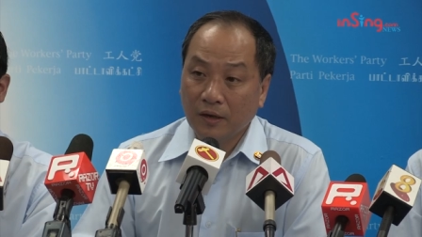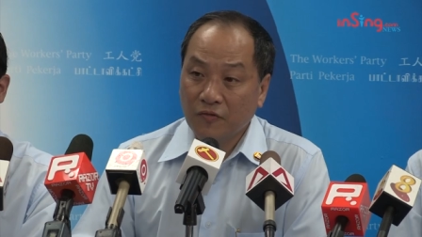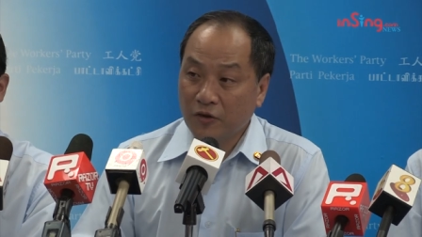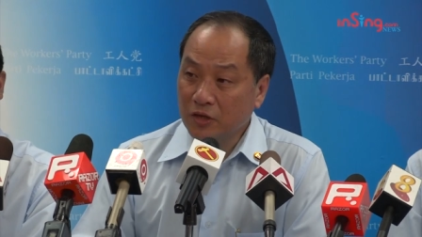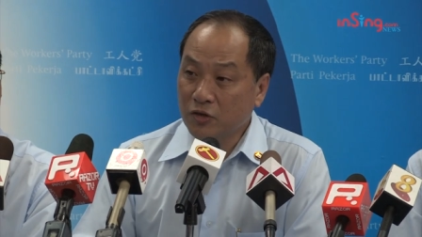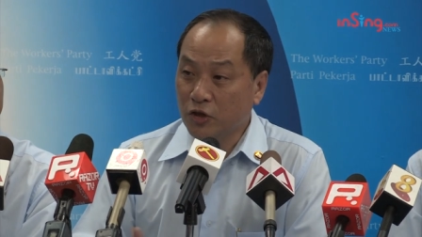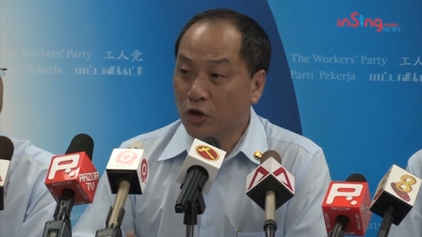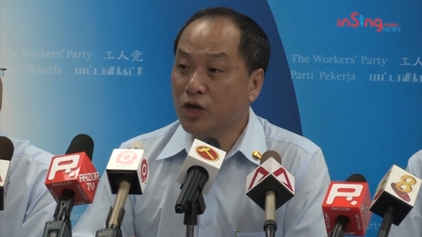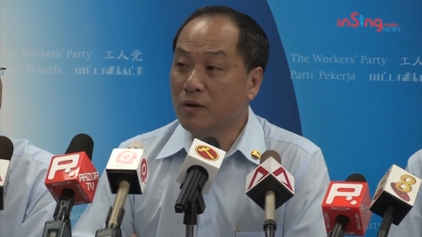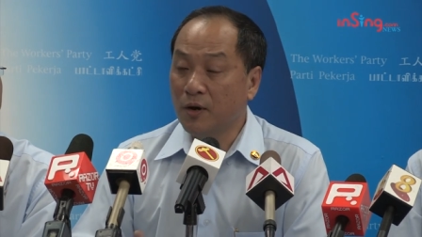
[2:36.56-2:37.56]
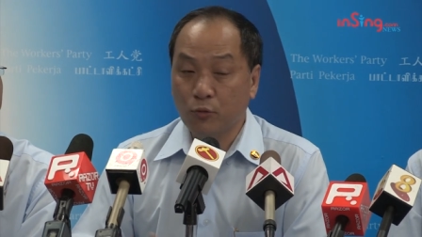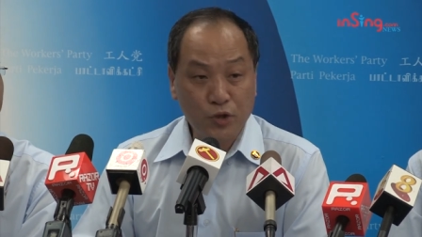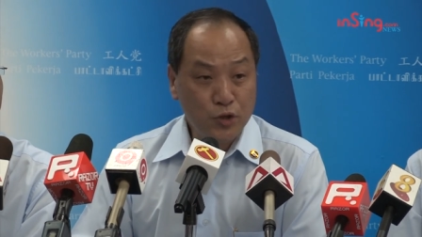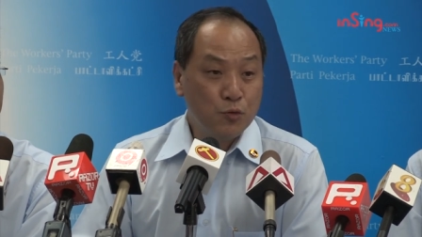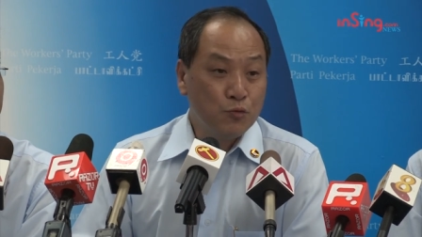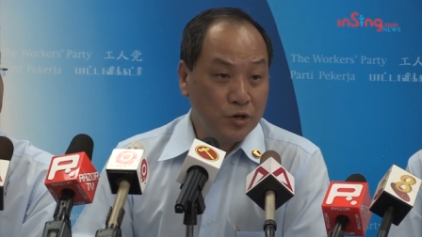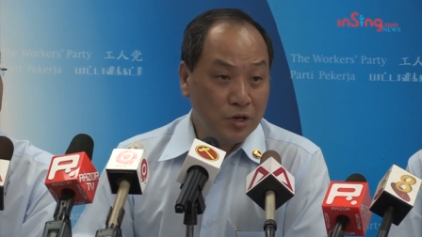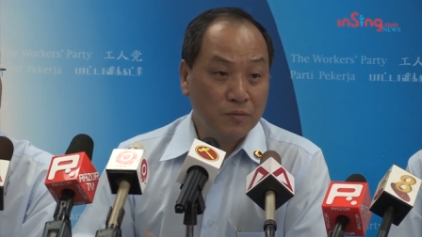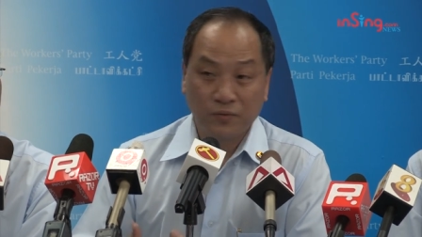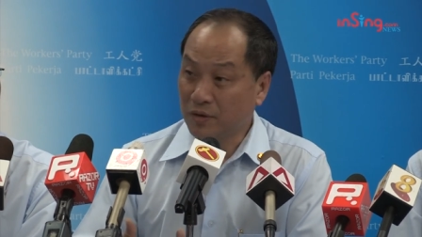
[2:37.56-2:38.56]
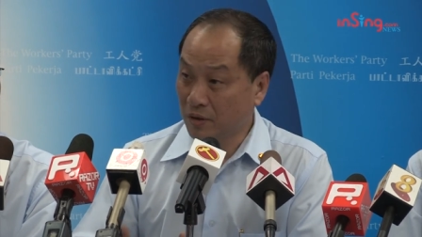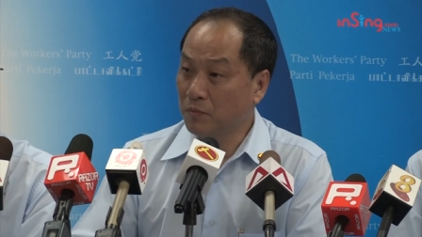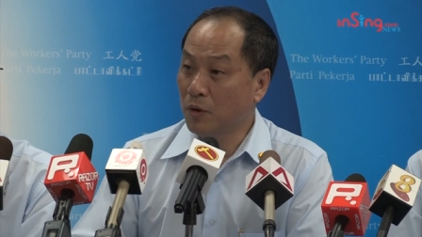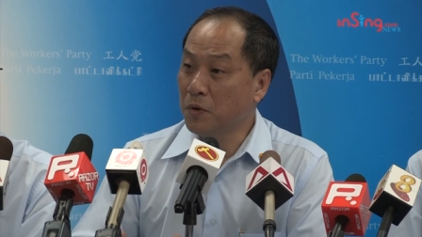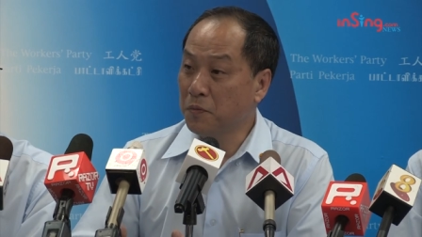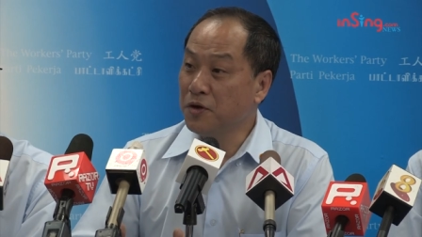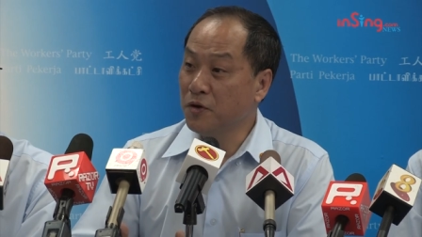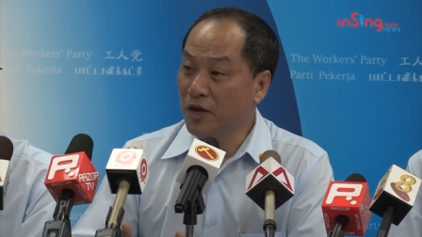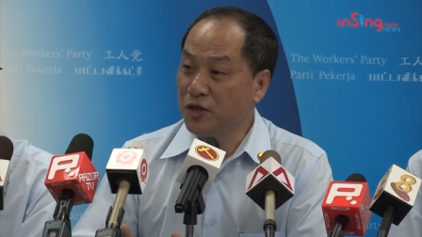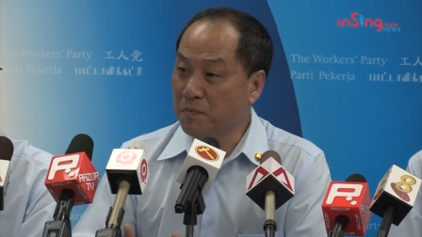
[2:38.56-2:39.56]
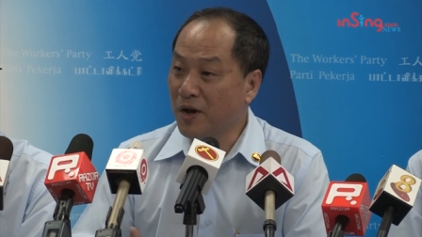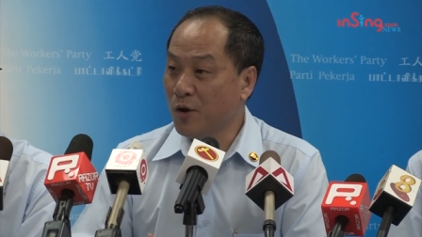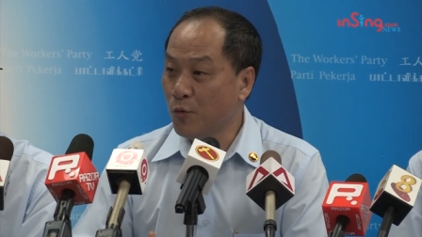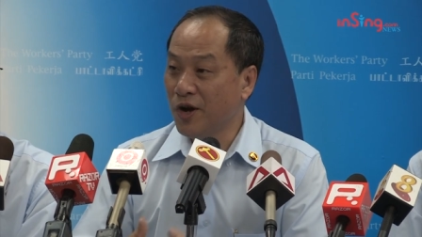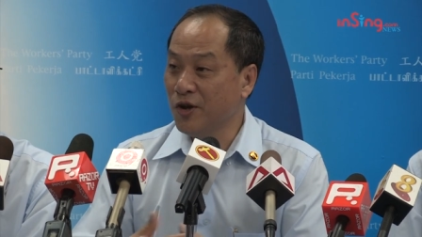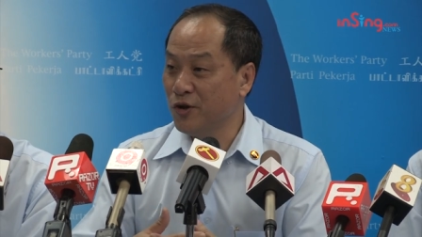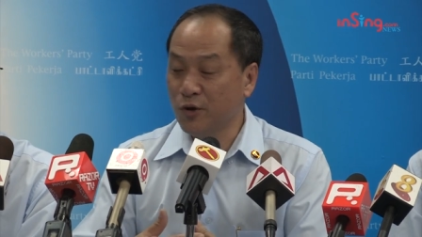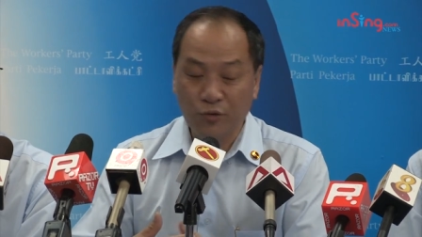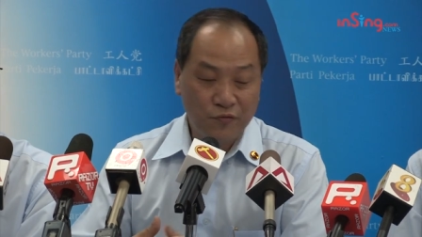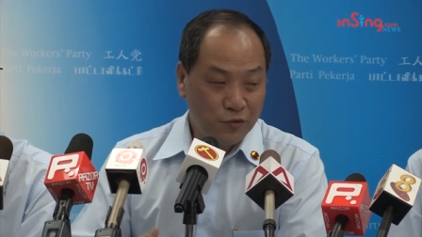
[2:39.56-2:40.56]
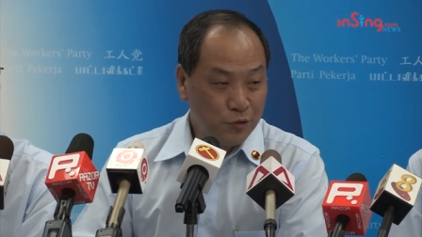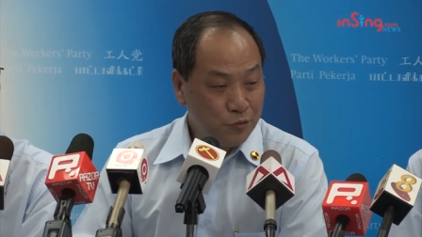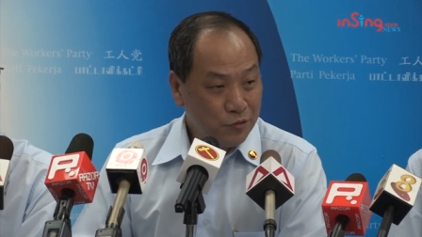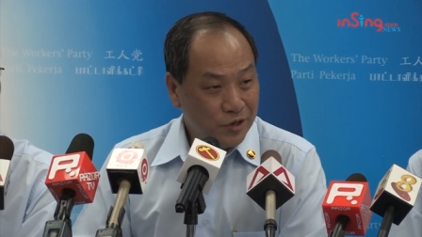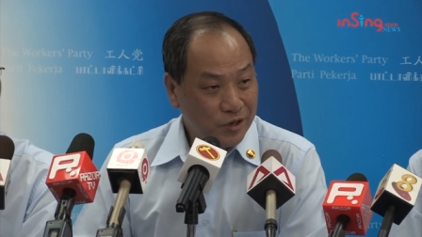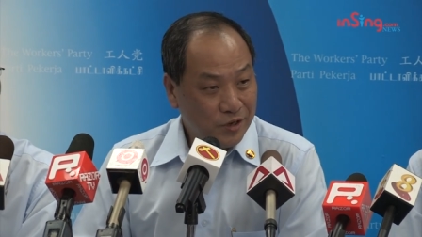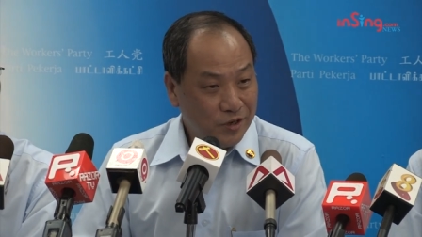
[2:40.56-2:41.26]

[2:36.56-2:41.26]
Of course, you're talking about renewables. Probably you had in mind why you know we feel uh,